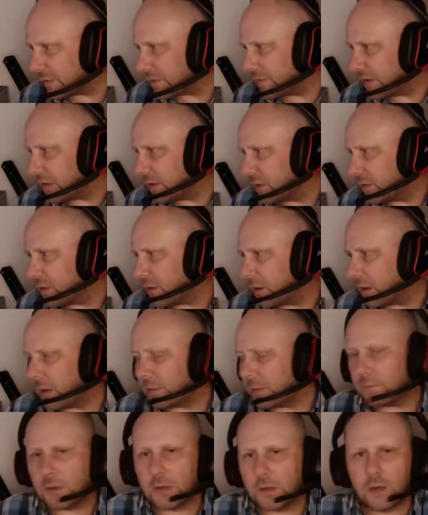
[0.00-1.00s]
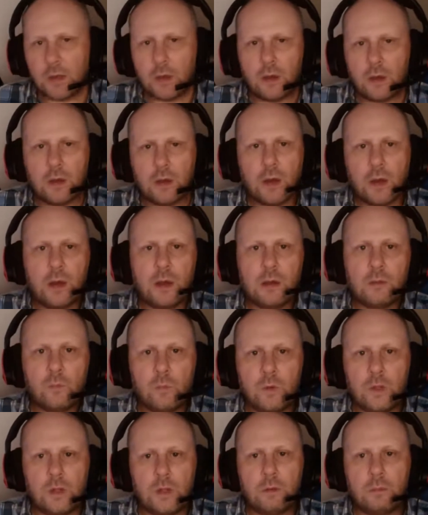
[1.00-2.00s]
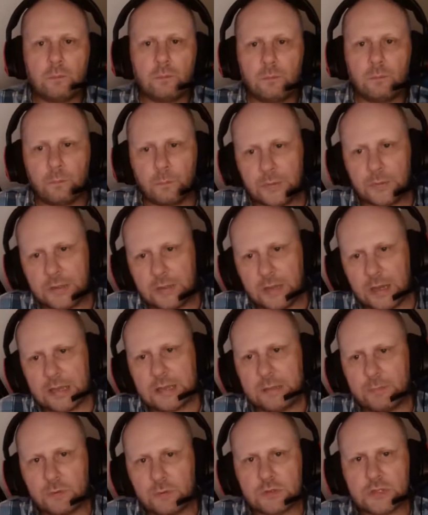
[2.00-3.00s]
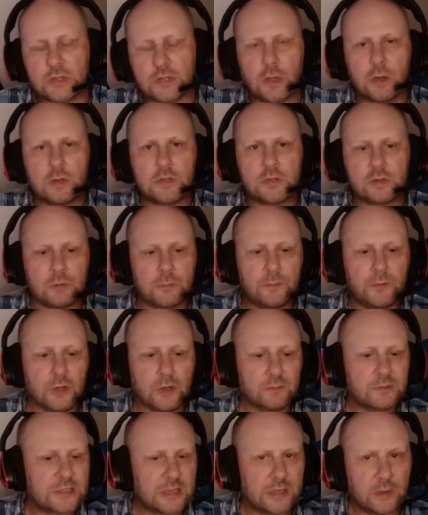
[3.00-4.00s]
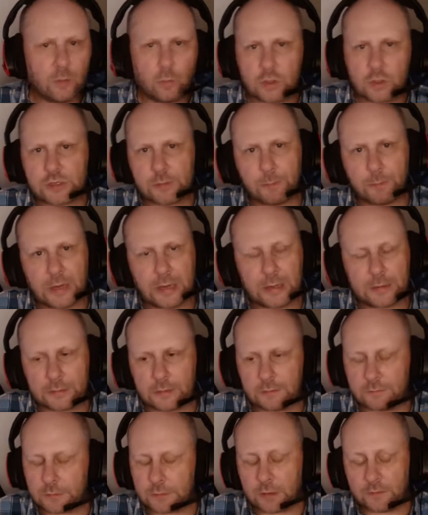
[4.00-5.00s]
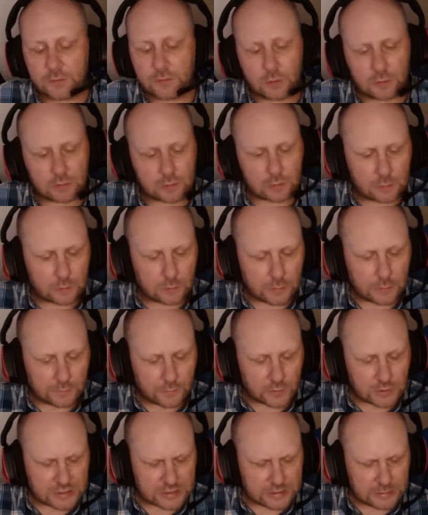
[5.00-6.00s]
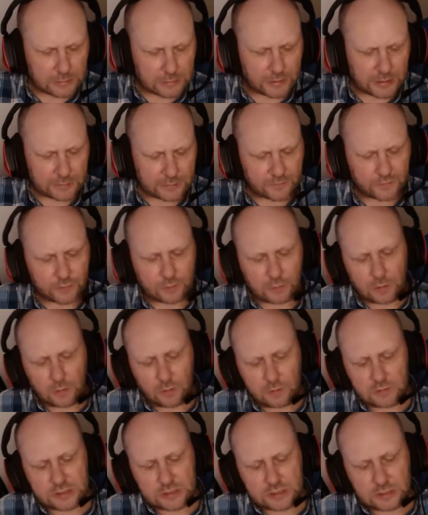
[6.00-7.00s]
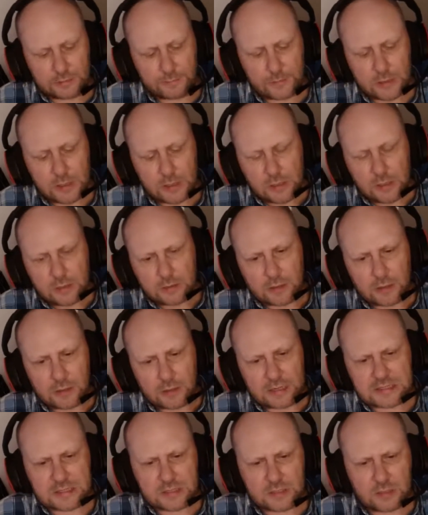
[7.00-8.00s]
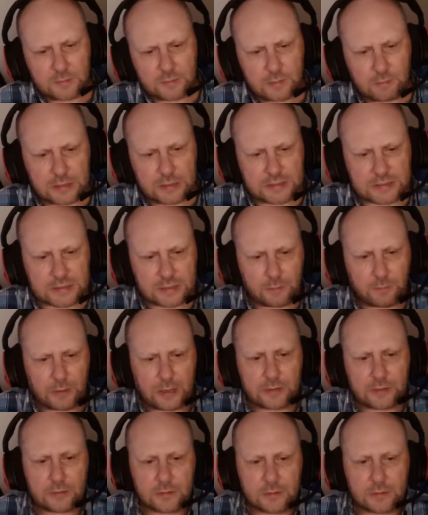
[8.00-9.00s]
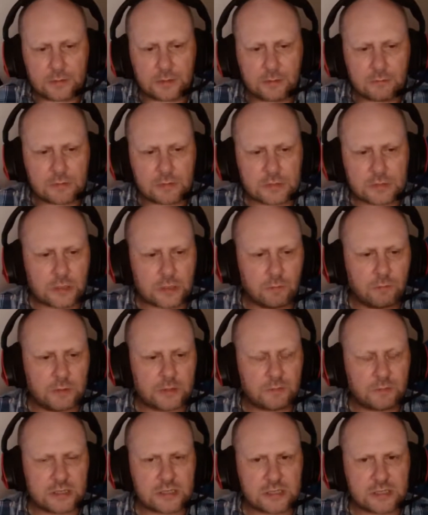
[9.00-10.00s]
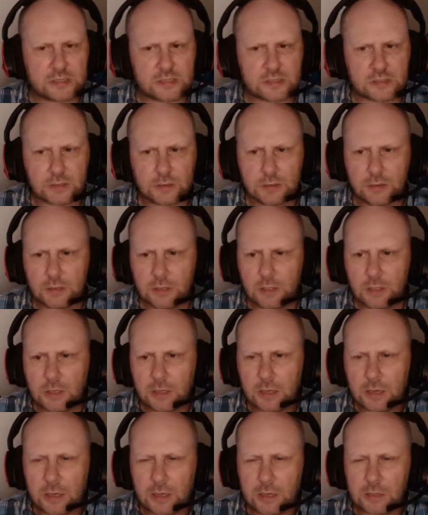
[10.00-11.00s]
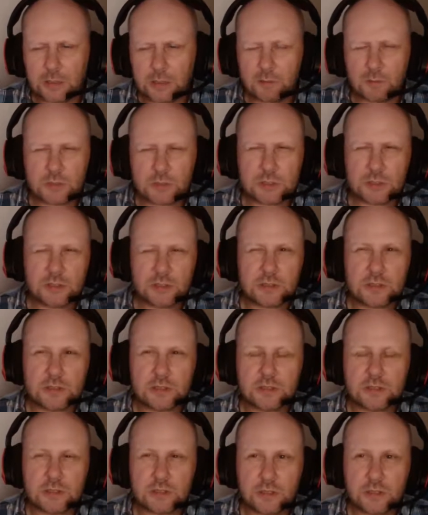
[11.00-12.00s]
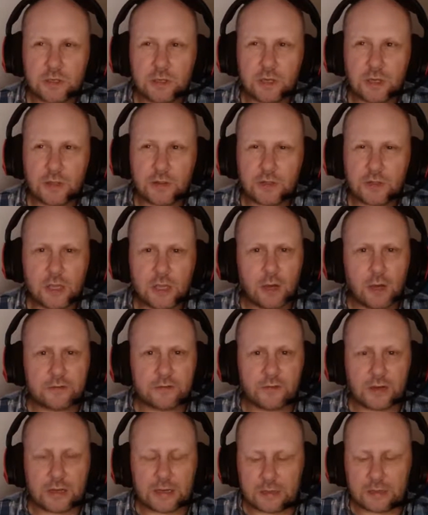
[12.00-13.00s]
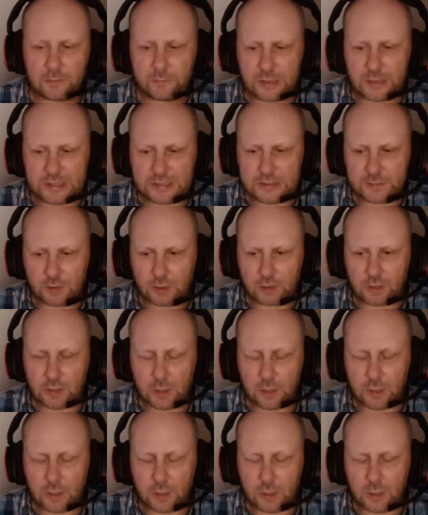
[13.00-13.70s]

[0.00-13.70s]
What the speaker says: I feel that I will be able to go to a pub, say to watch a band. I've not seen a band for a long time. I think the last time I went to see a band, it was with my sister, and it was at the Yard of Ale in Peterborough.